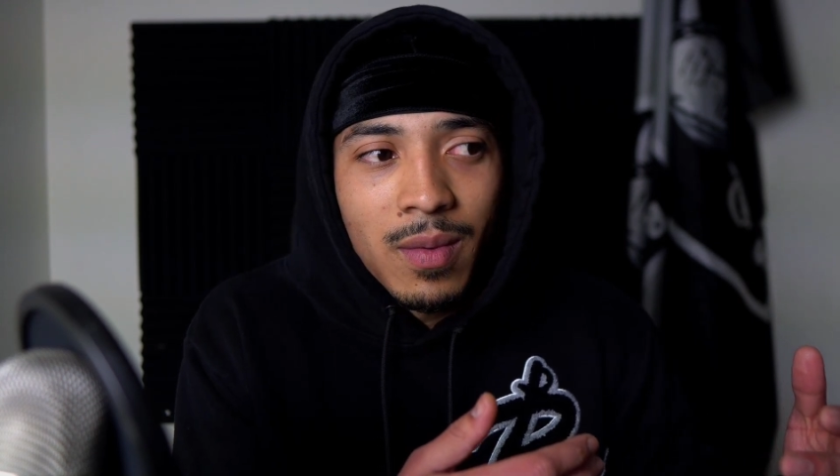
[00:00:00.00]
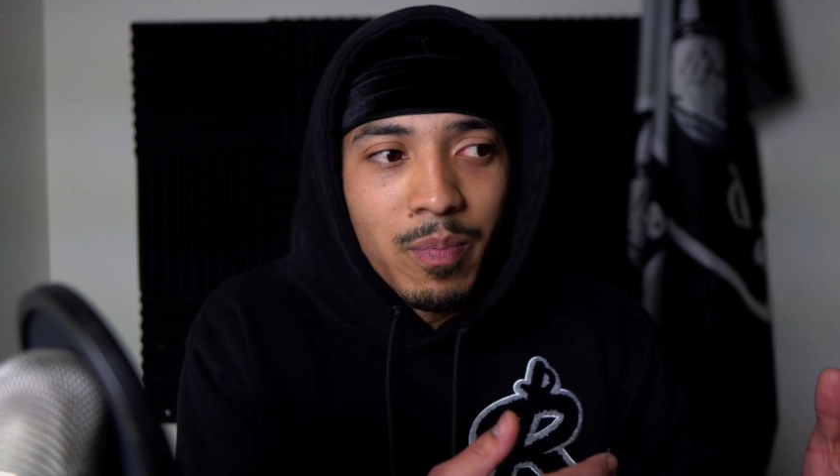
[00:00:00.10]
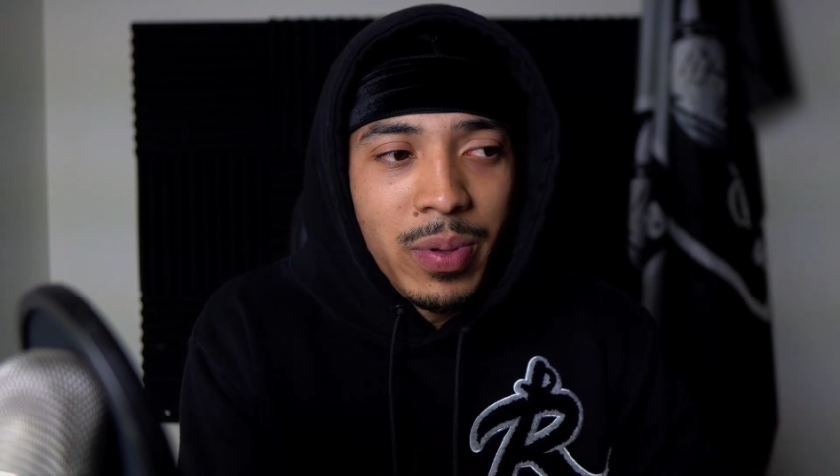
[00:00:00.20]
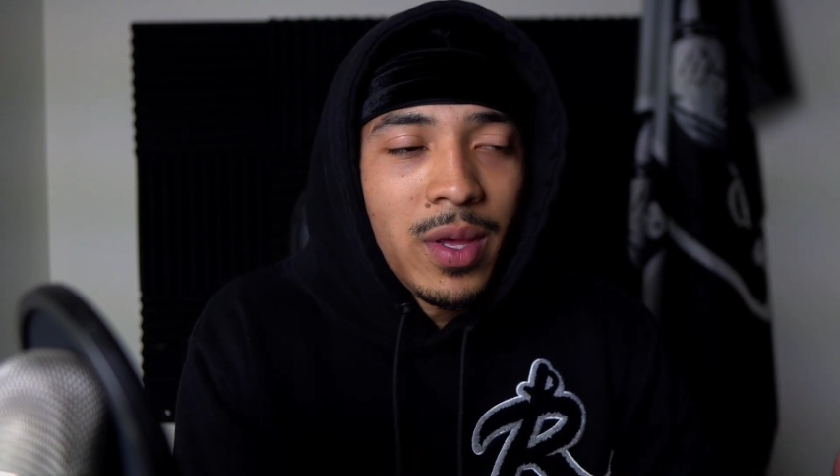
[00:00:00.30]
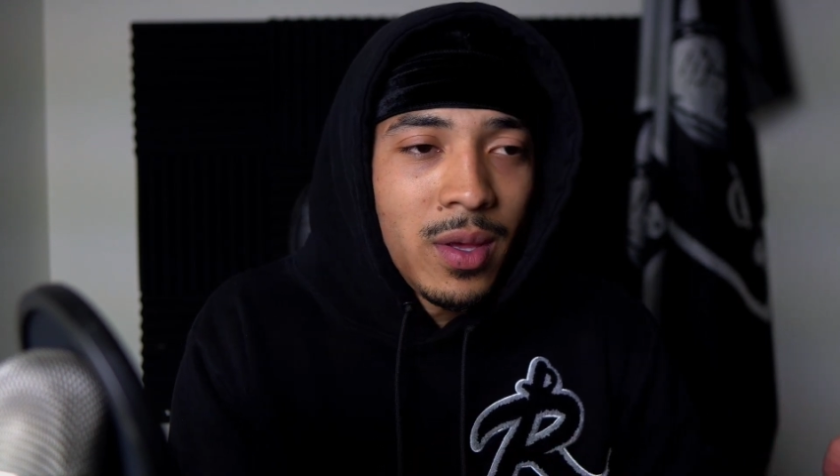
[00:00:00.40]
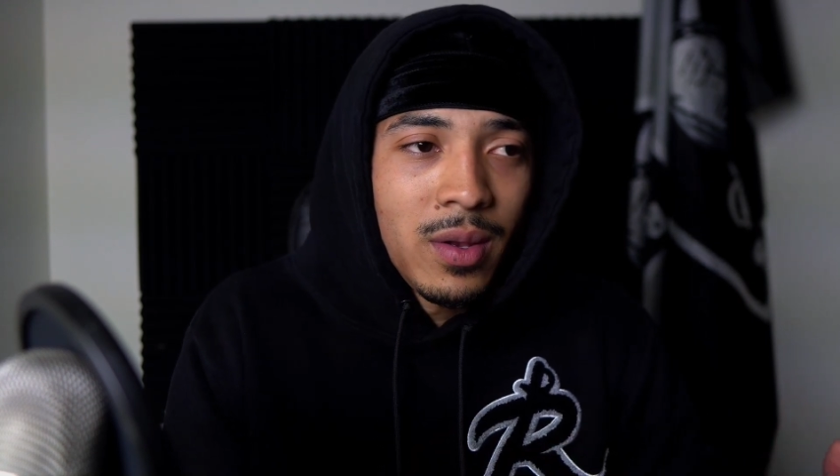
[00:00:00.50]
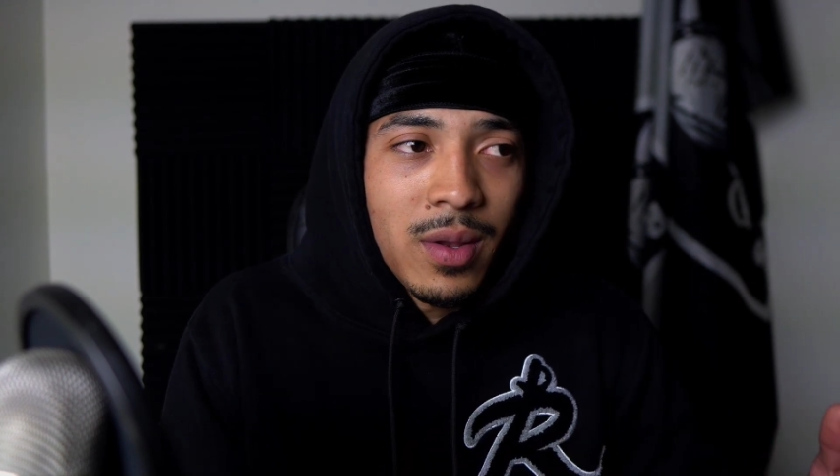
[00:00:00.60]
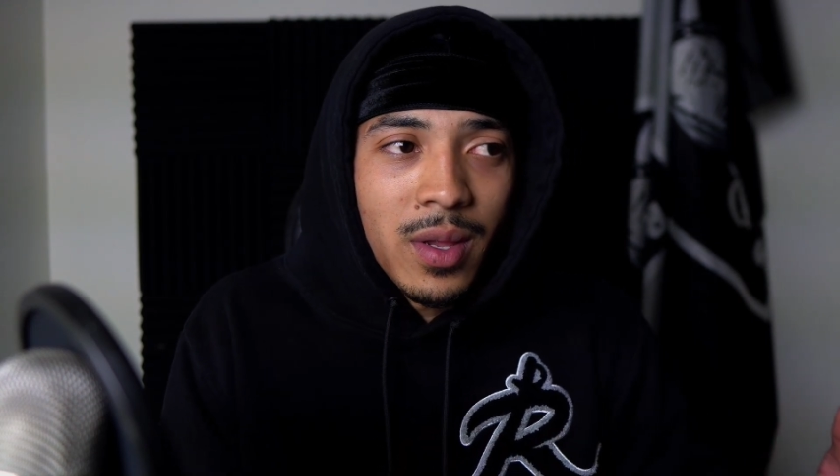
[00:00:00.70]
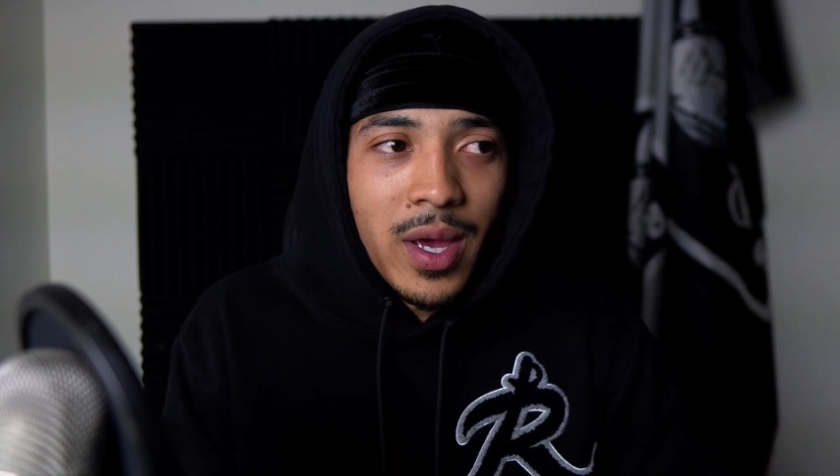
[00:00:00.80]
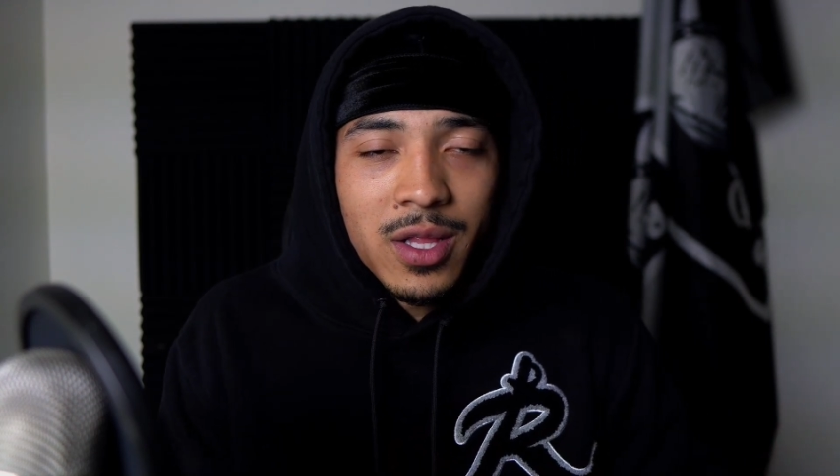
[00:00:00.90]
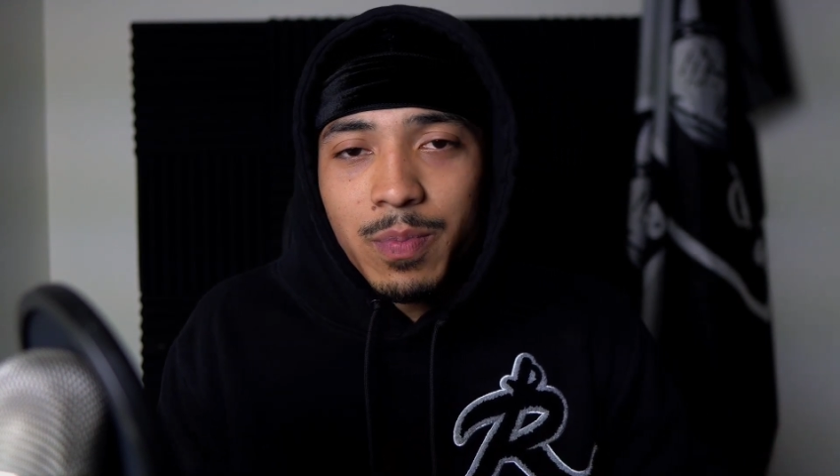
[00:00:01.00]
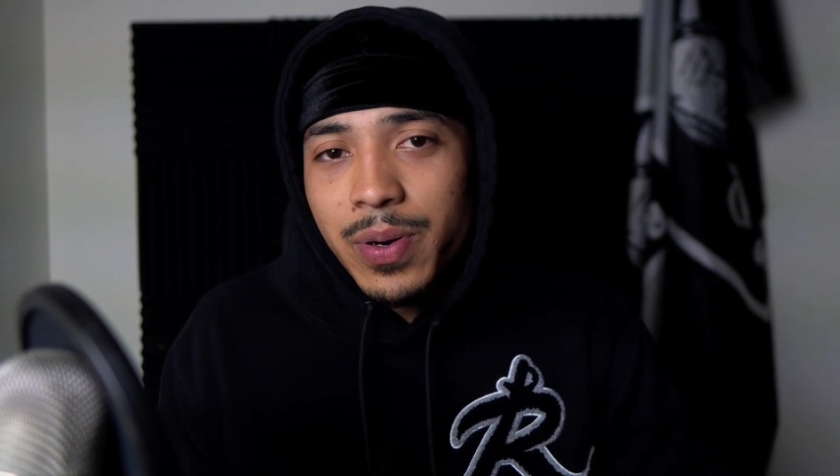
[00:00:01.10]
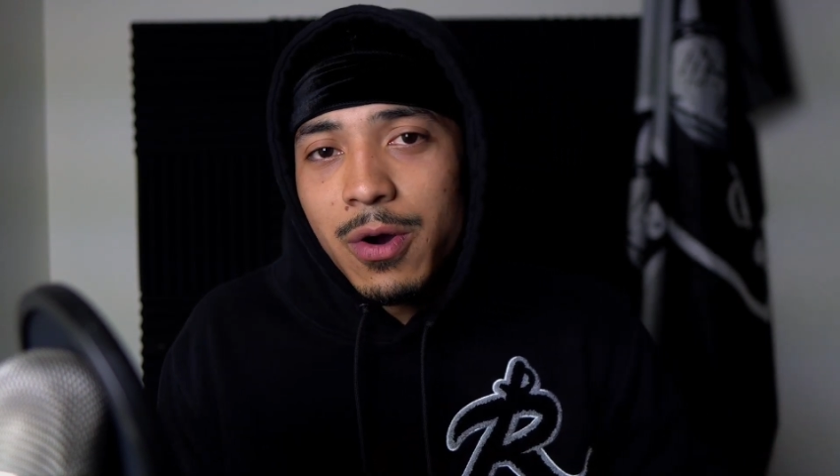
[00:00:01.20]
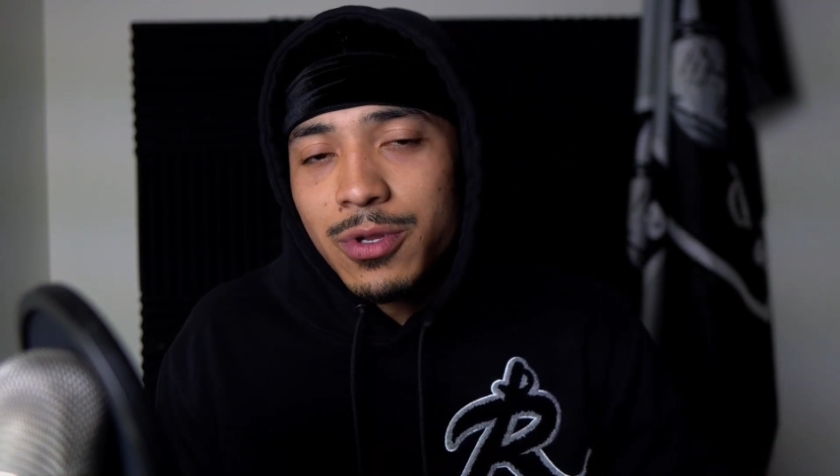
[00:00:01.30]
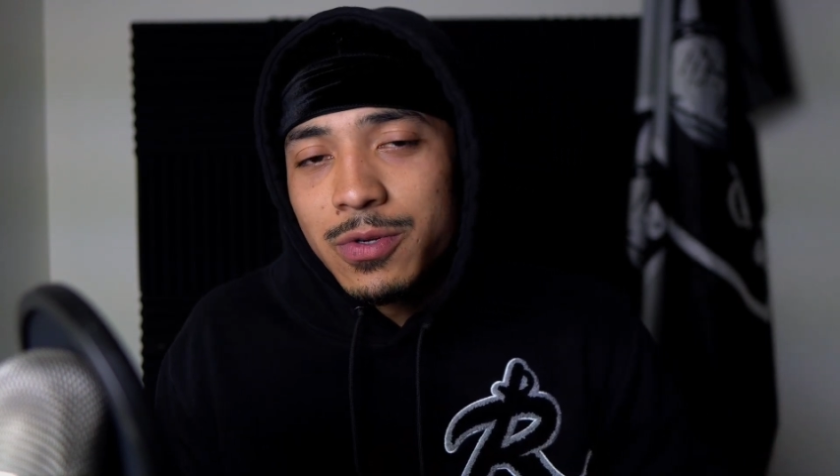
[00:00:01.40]
been at the
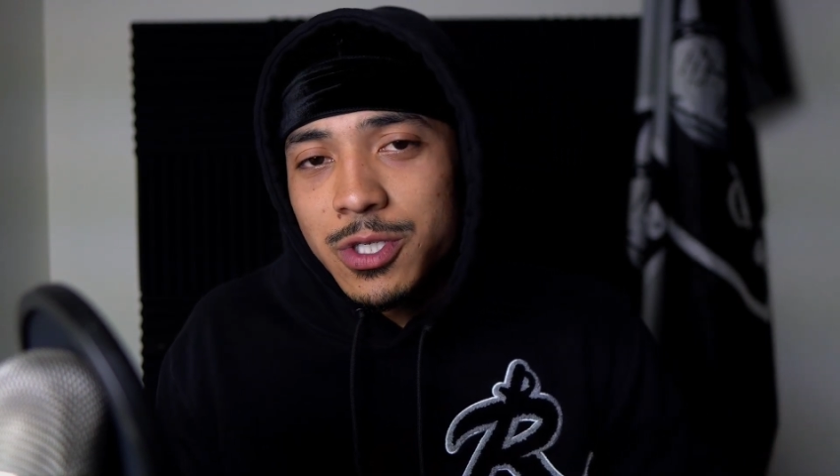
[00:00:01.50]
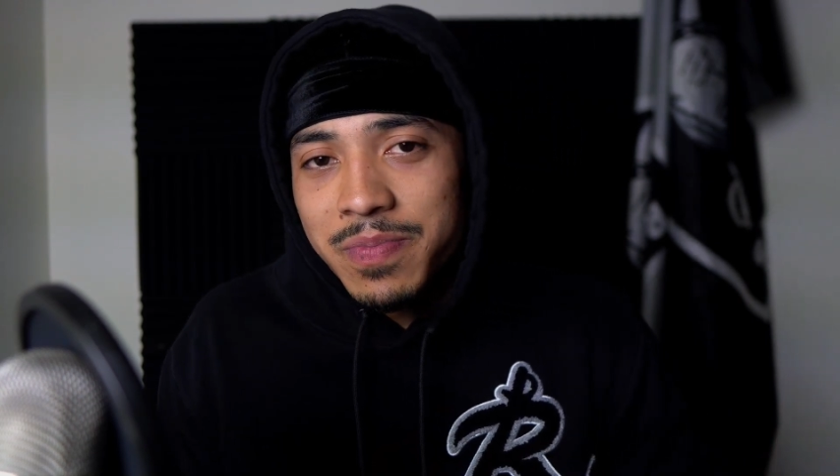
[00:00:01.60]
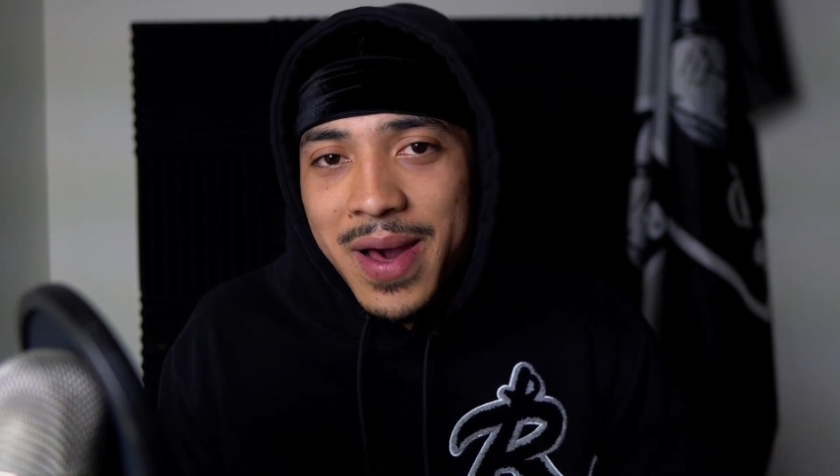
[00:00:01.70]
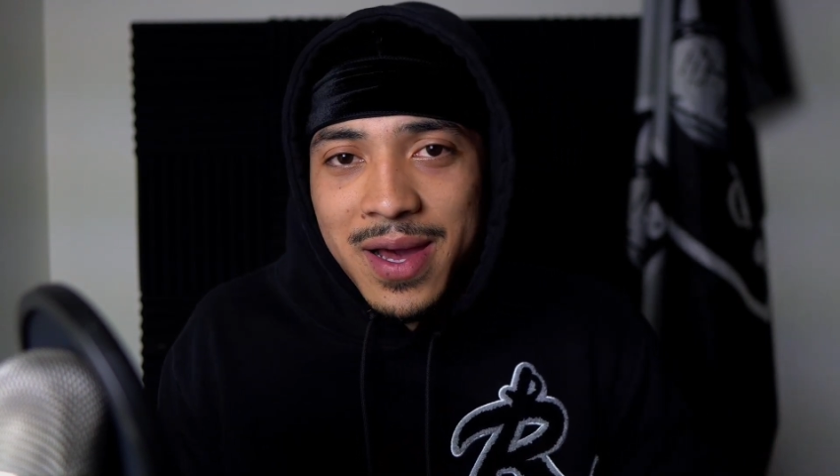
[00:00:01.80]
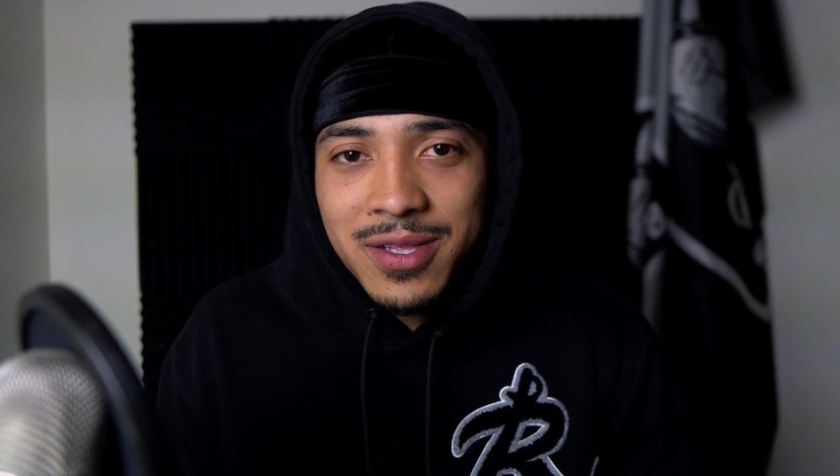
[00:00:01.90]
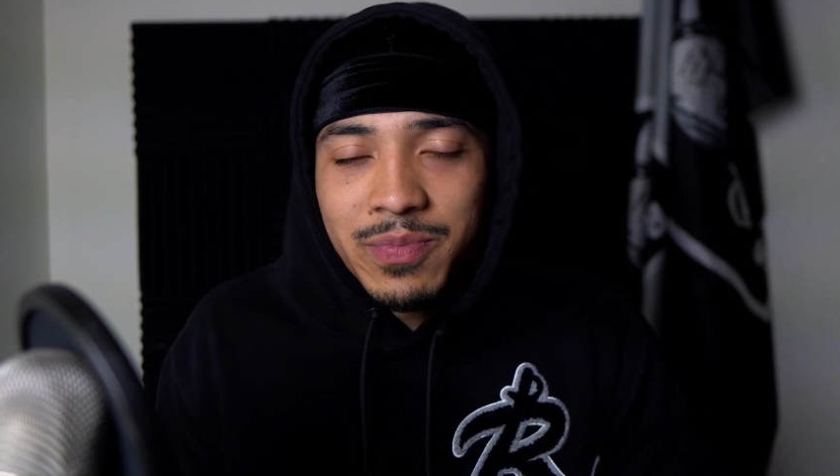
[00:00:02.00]
podium smiling